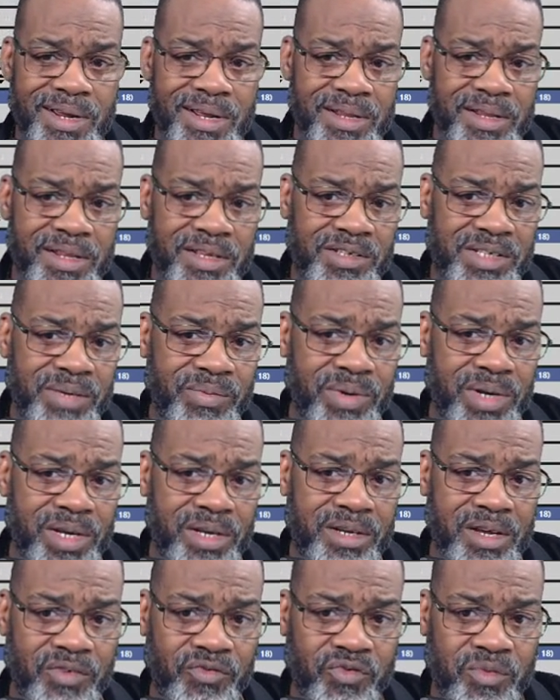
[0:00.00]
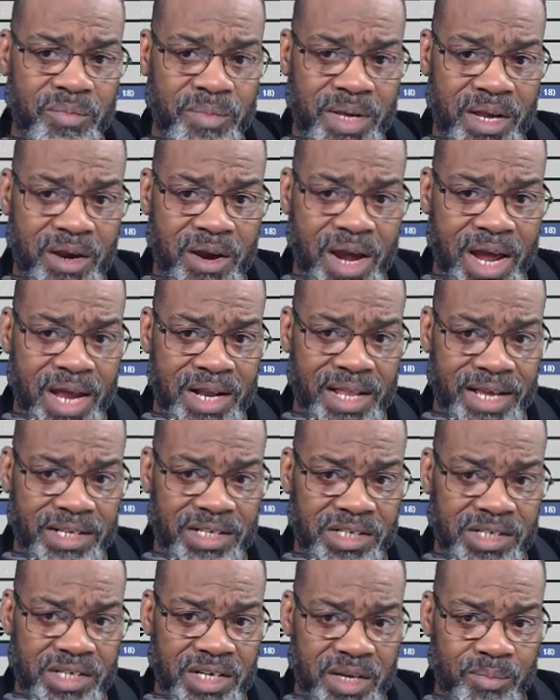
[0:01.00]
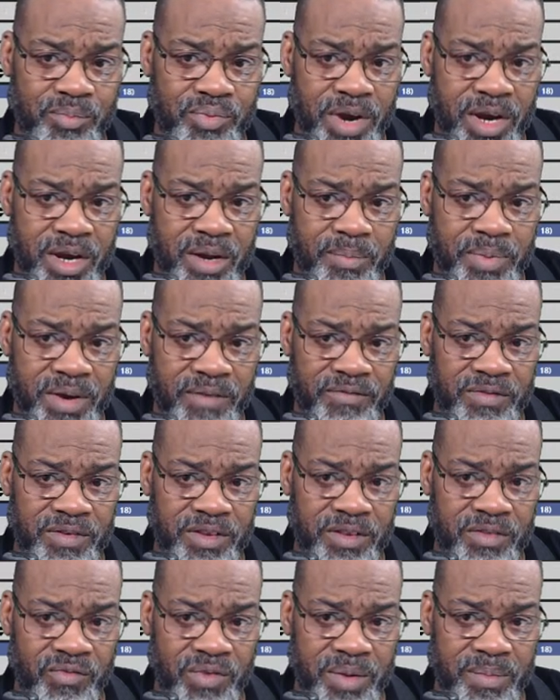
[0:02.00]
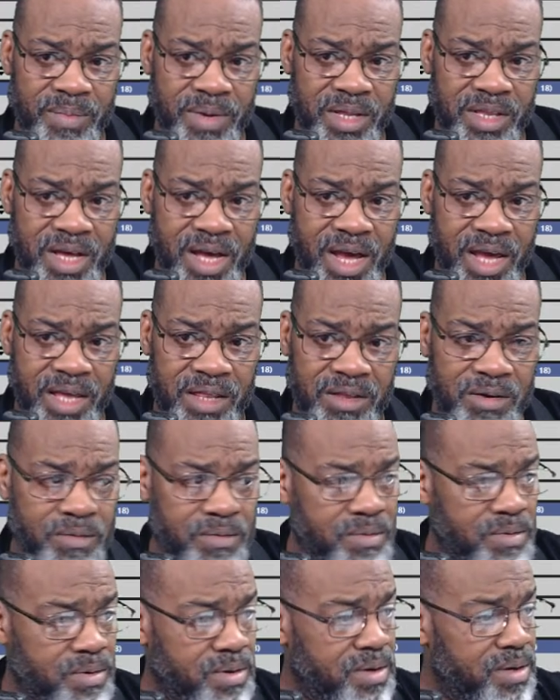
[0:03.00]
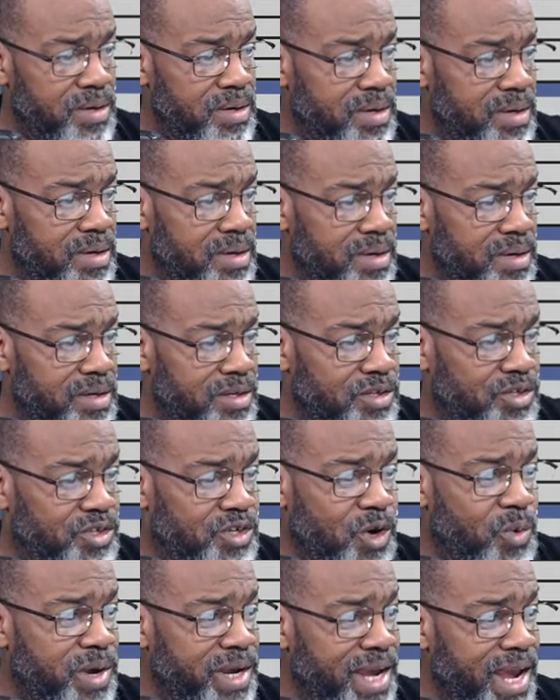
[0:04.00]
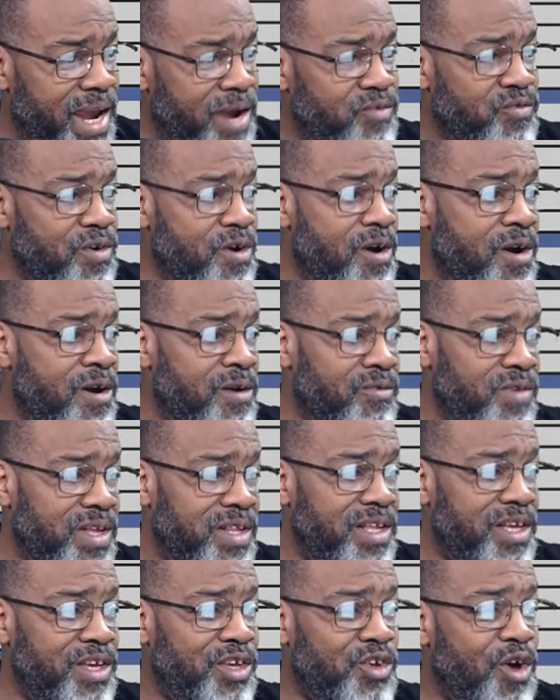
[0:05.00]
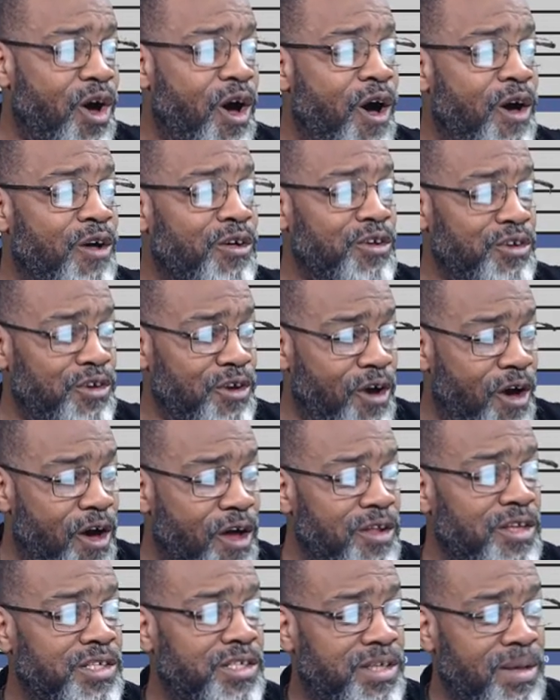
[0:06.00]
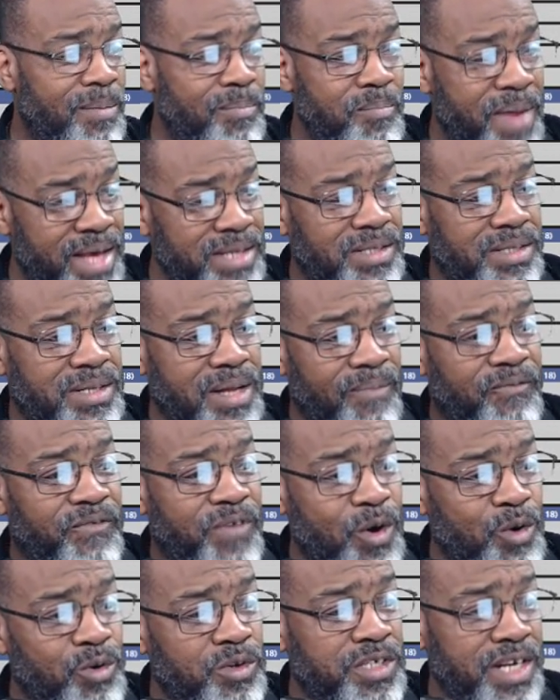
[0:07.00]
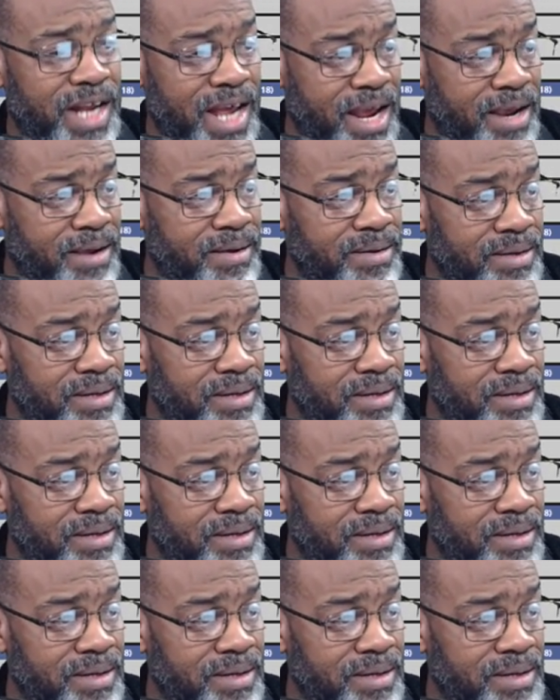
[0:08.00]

Let's see what it does from here. I'd like to see it break above the three month high though. Joey ain't wrong. Really? Y'all, y'all are some messed up folk today.